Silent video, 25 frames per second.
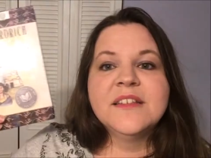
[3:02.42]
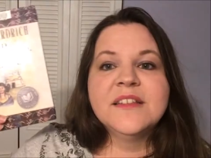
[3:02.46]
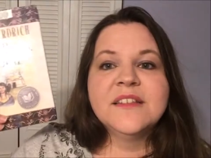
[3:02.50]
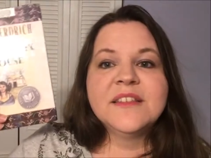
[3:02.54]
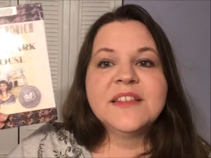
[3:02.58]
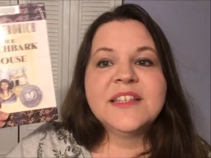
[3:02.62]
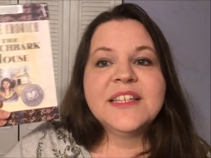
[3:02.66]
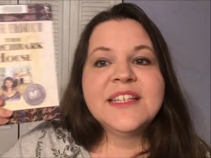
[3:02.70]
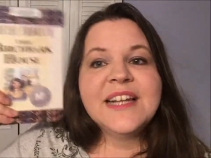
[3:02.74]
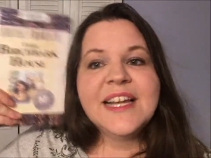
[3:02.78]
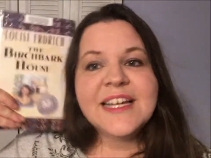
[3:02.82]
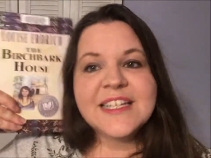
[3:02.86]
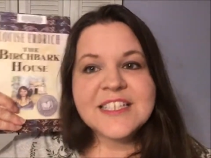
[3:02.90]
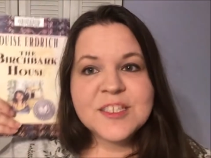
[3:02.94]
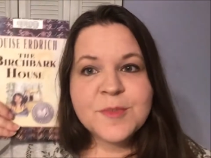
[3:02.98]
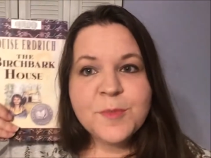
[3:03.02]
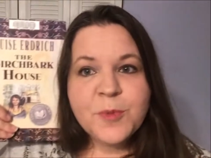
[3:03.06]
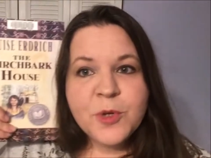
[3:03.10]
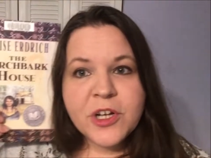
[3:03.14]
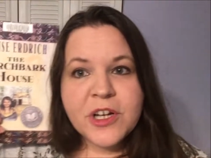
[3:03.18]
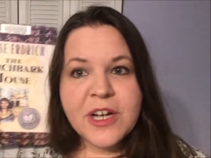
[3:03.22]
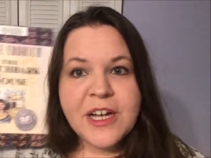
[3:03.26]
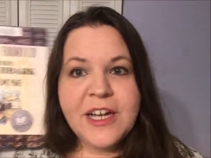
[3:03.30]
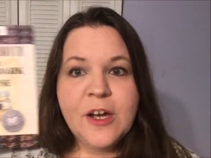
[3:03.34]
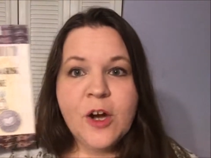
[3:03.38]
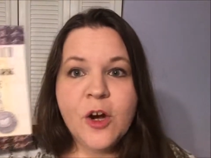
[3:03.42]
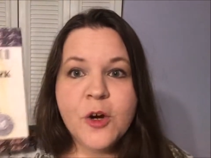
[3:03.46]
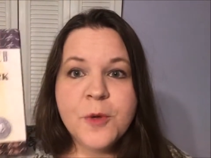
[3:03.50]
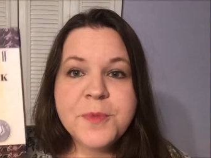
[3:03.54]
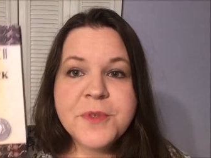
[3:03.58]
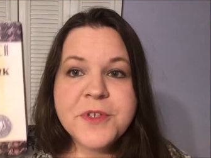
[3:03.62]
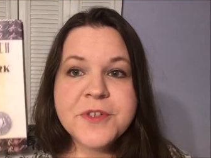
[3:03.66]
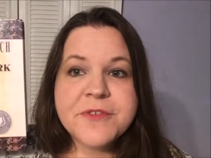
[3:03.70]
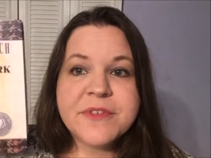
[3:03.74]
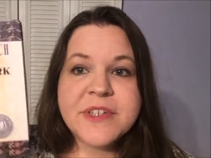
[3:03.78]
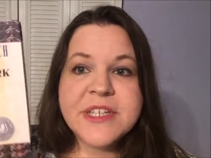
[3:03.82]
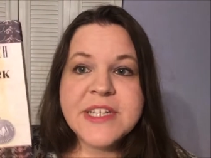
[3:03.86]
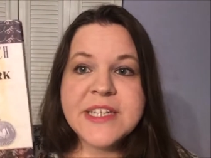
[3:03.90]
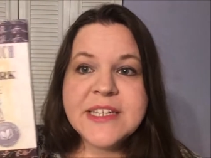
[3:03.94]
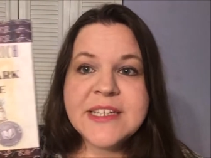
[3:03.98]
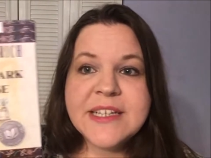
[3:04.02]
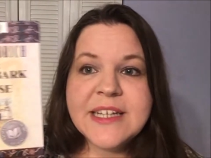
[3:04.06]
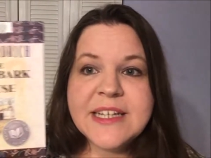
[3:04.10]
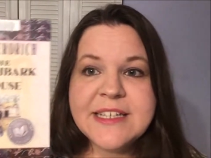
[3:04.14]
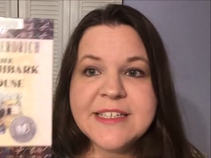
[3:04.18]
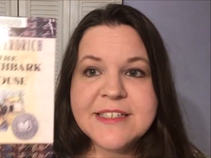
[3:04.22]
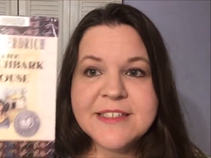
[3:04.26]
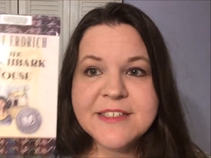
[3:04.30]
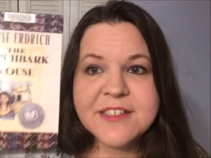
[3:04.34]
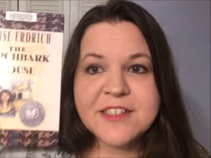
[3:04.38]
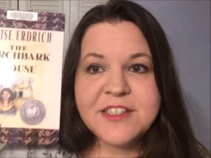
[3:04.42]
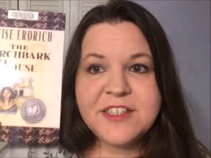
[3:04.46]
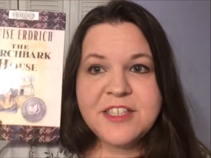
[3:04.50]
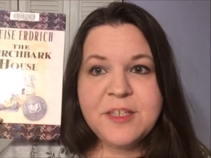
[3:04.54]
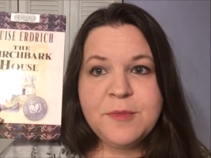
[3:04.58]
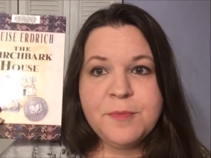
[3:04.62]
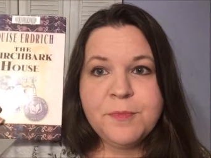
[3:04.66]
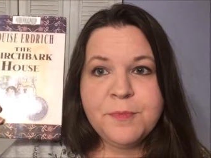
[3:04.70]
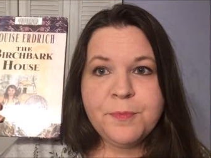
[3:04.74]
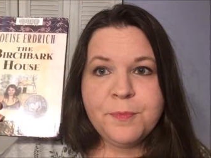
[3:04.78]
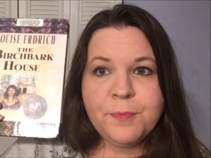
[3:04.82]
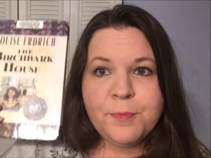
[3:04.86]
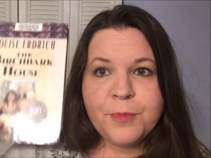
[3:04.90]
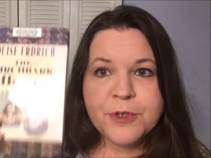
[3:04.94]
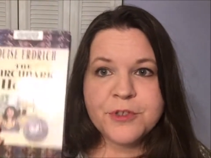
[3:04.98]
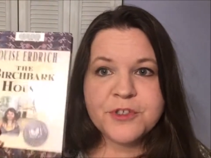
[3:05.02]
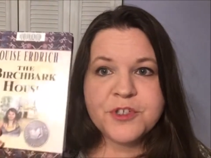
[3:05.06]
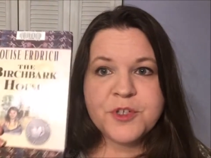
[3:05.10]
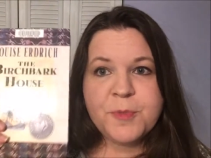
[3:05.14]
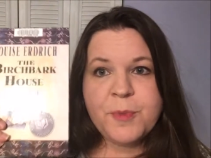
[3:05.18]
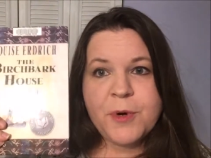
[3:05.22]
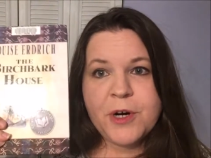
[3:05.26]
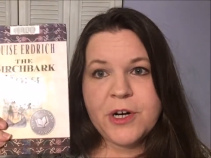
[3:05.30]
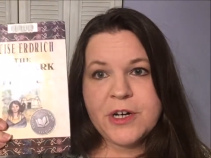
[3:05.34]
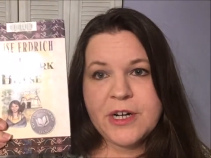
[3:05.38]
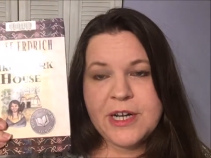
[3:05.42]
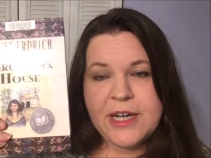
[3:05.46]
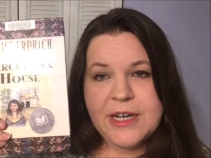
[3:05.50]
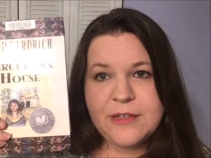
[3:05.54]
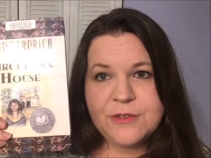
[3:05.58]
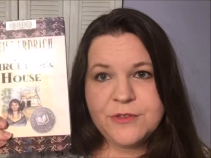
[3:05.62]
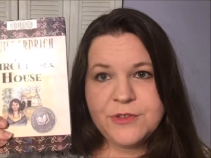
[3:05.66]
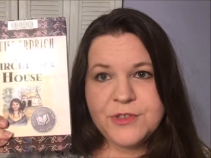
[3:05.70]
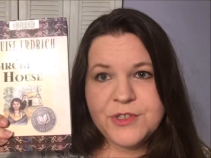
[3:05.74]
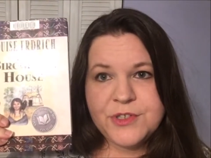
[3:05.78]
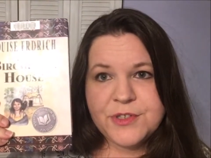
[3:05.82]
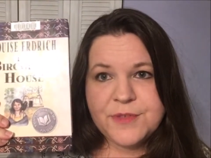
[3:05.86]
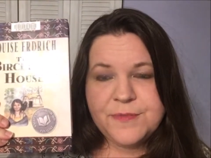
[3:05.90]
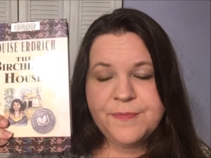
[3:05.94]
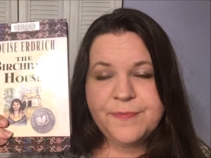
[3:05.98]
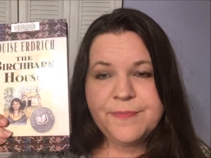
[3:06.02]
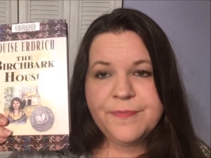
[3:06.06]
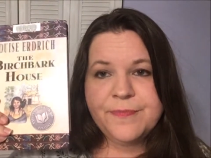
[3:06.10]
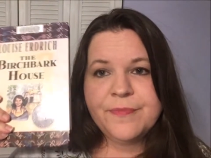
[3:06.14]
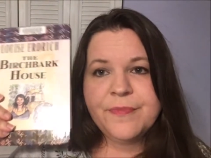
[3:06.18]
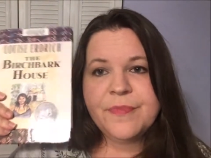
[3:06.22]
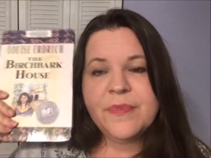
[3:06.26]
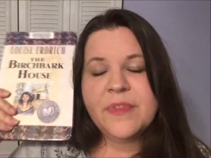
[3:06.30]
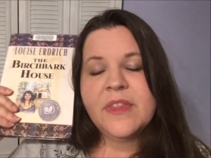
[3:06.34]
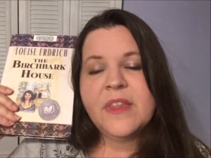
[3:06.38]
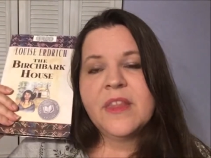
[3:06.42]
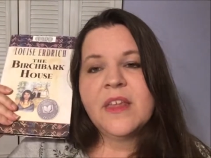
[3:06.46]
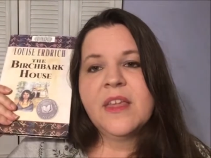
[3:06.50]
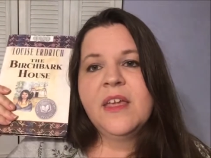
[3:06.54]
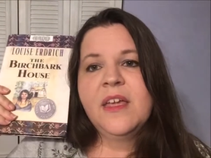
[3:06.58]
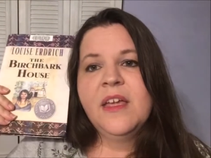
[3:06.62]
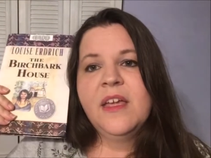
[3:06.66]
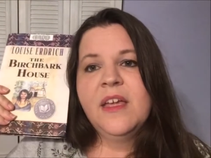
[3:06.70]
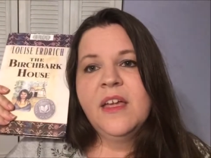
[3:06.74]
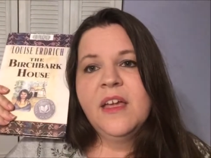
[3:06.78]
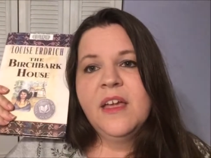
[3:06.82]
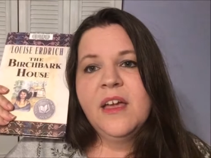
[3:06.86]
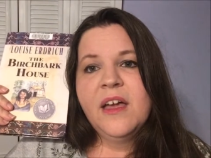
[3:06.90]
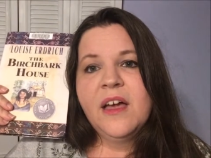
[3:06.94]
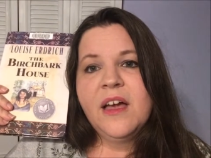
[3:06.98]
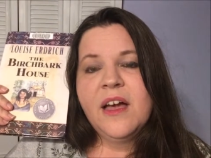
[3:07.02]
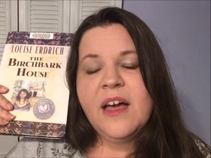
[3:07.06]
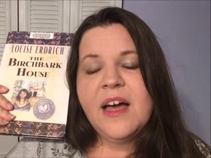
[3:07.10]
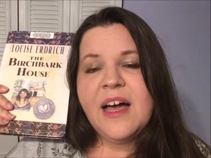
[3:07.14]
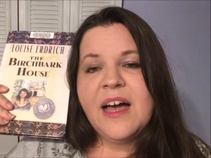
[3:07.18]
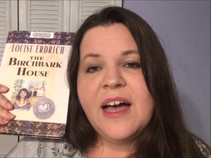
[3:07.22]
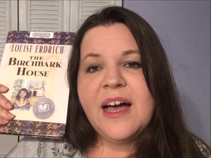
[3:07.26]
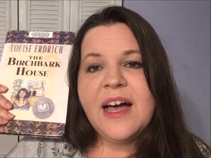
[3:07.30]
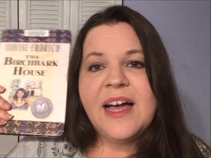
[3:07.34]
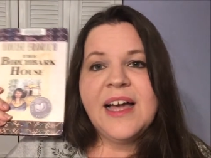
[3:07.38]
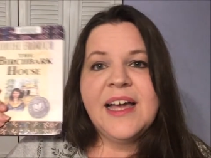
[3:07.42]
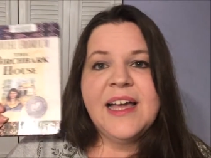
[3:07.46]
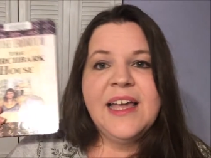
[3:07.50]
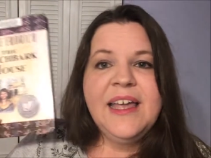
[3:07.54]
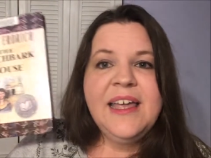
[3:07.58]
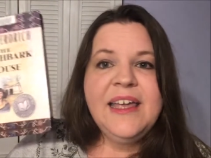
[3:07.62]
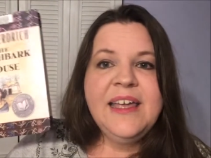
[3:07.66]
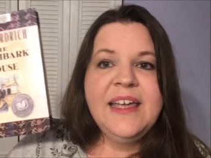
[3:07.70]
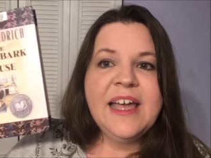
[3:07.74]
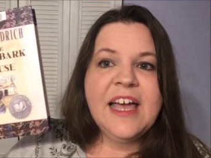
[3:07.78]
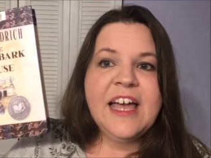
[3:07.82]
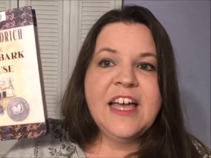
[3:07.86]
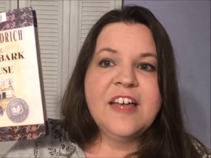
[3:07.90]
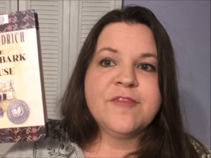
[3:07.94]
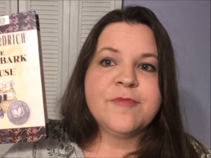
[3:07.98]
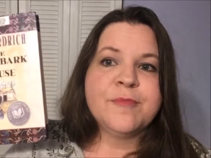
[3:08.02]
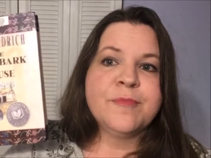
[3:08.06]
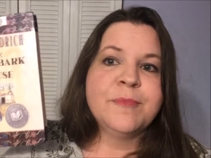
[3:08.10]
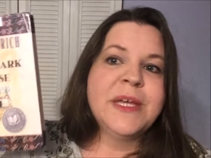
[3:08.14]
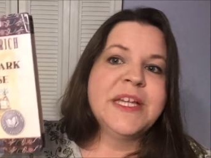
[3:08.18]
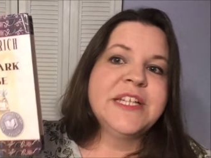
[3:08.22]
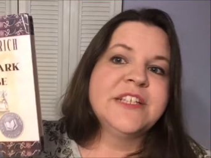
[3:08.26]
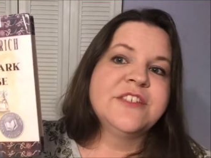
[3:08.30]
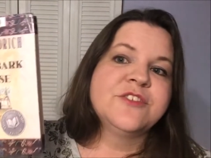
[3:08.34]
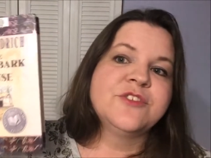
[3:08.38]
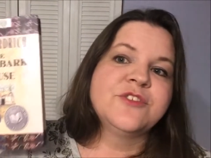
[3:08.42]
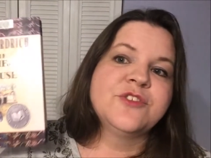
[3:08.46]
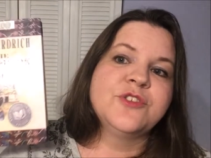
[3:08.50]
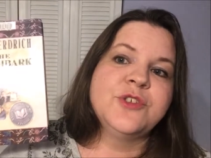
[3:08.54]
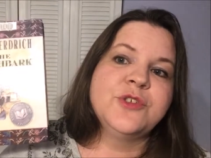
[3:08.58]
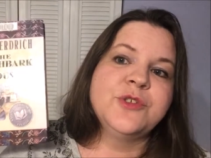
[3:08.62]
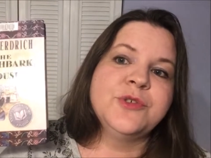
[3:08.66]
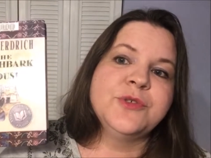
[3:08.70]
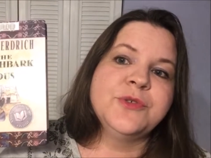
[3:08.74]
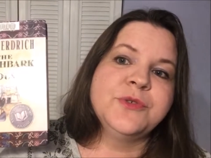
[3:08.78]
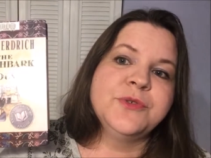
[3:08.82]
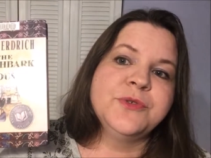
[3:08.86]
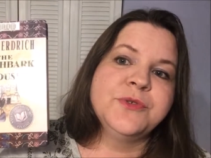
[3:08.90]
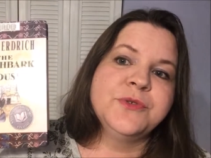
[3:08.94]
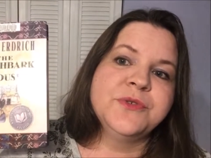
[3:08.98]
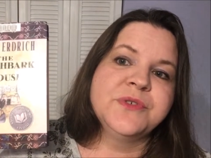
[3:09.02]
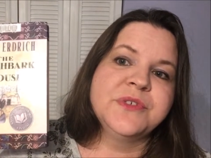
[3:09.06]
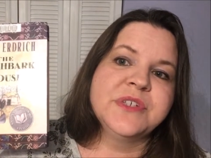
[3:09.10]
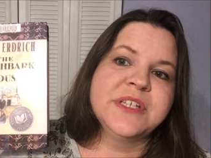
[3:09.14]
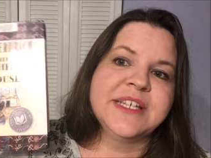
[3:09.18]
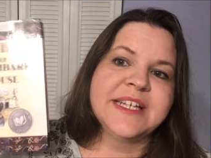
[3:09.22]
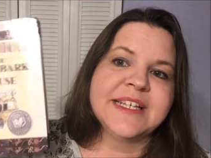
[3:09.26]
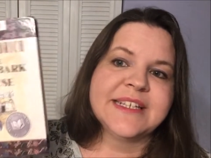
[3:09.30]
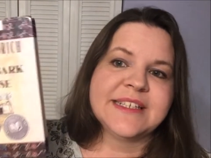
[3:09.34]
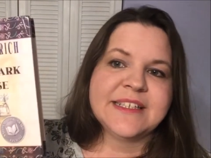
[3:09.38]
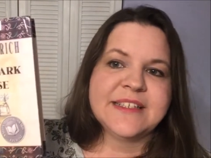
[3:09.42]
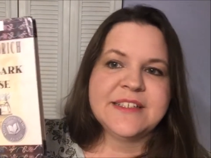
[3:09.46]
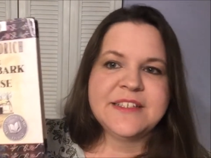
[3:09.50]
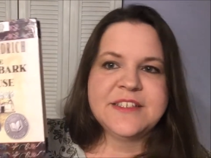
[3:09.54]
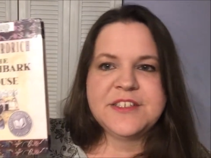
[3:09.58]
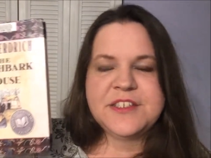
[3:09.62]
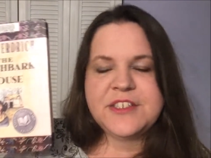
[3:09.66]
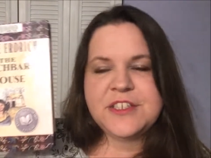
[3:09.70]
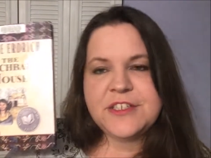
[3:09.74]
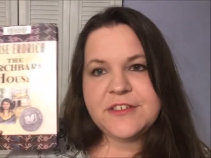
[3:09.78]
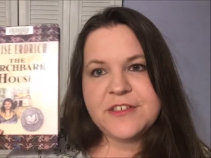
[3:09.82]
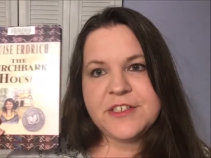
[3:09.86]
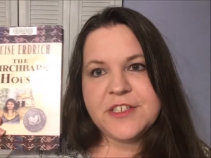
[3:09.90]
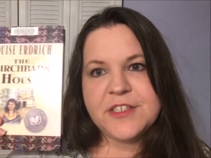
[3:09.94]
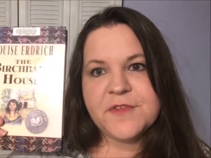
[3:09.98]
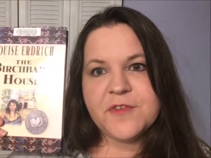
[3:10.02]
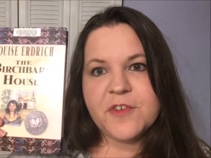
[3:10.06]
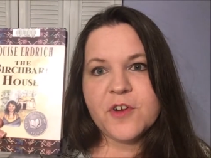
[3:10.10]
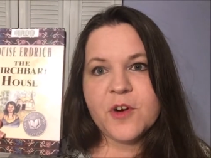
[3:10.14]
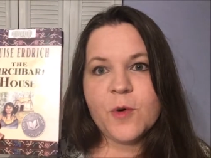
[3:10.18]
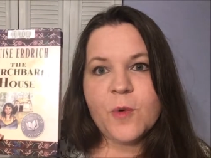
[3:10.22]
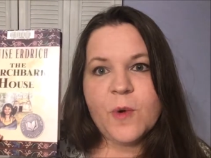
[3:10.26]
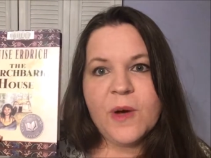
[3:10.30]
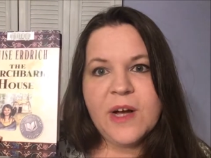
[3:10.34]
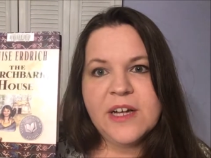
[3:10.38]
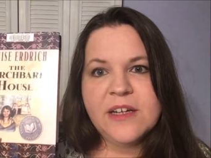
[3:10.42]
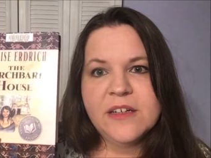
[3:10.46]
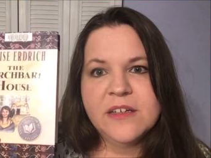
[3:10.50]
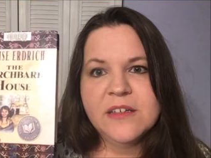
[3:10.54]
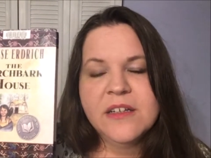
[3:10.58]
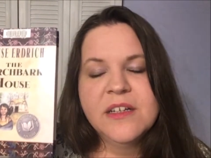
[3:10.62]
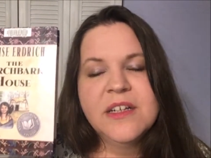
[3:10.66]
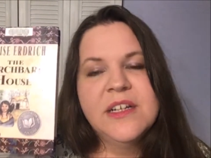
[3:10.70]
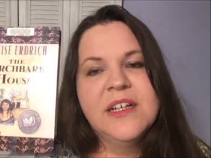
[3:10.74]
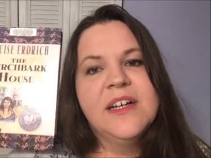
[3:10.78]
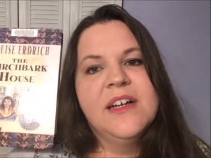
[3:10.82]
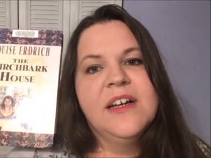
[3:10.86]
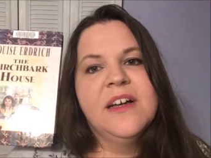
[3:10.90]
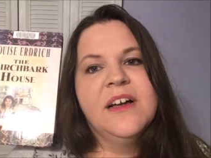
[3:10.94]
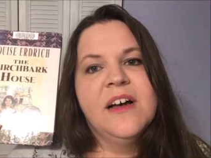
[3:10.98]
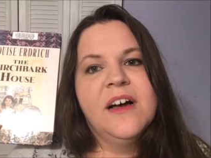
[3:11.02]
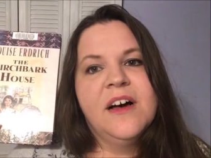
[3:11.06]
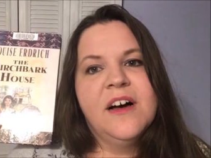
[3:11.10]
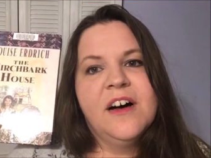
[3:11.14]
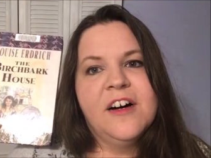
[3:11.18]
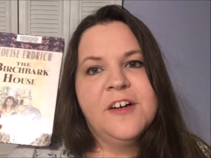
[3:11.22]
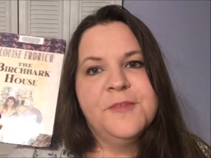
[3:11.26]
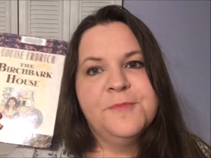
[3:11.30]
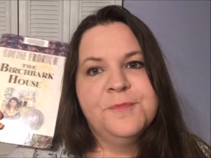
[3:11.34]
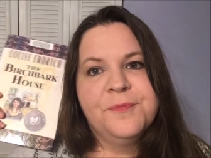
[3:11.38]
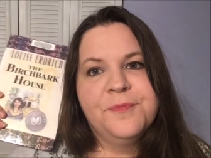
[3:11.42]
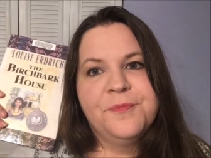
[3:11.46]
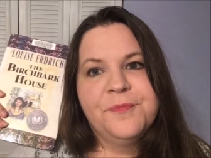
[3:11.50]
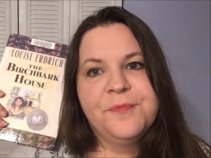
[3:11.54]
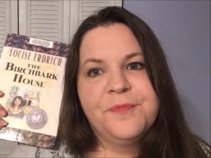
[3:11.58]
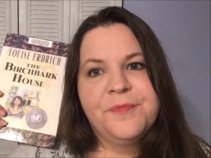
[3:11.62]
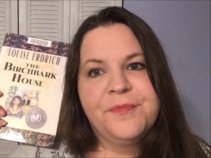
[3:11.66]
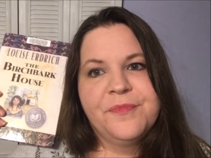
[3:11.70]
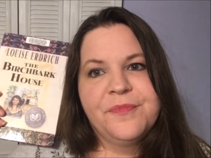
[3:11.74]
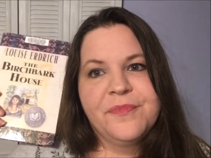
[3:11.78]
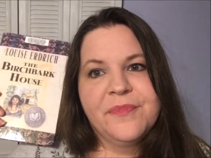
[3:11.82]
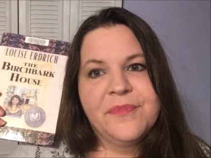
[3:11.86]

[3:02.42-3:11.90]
The next book I hope to read is The Birch Bark House. I have meant to get to this series for a while, um,